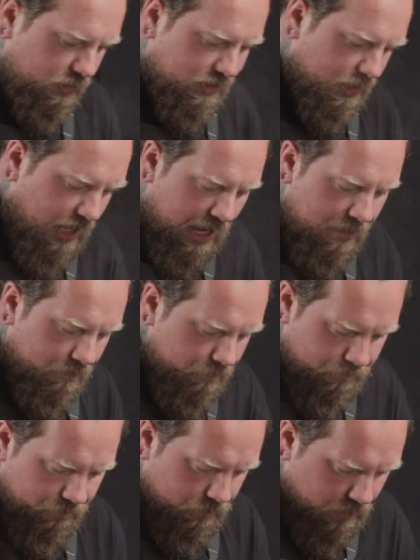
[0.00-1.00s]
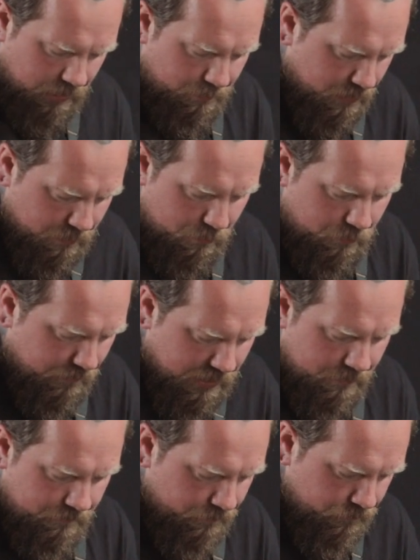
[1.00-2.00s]
Once again, keeping it
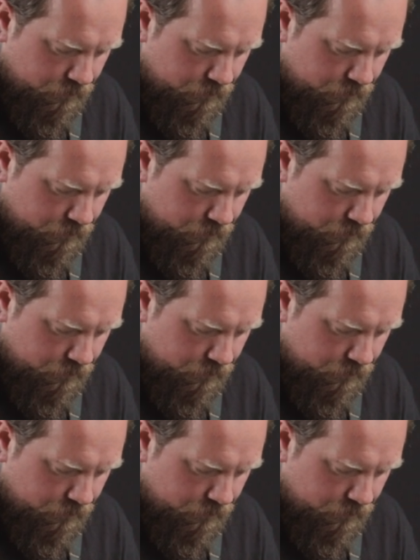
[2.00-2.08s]
moving.